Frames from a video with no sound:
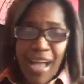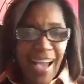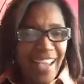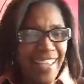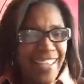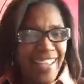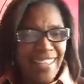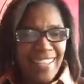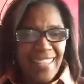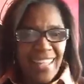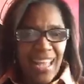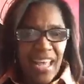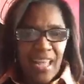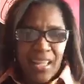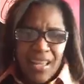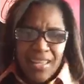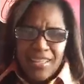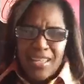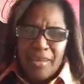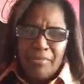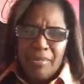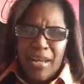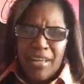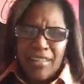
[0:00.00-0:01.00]
I get that because
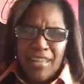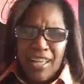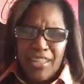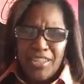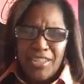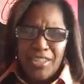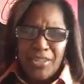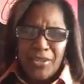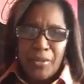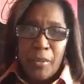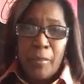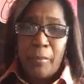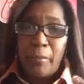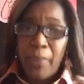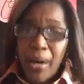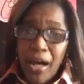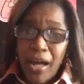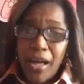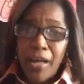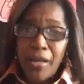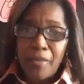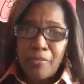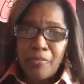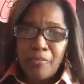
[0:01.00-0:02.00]
I'm like that too.
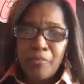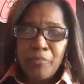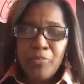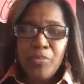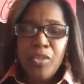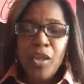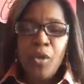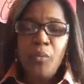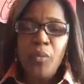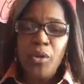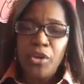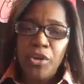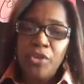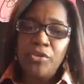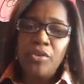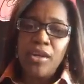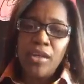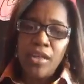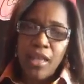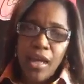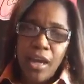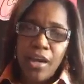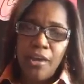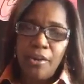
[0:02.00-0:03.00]
But When you
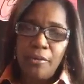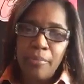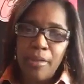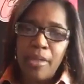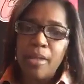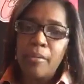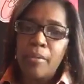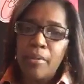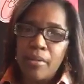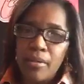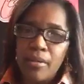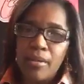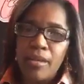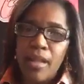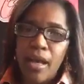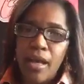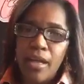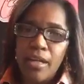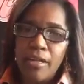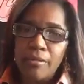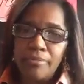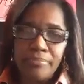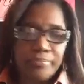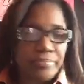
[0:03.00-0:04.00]
need help in the middle of the
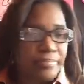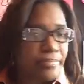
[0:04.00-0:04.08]
night,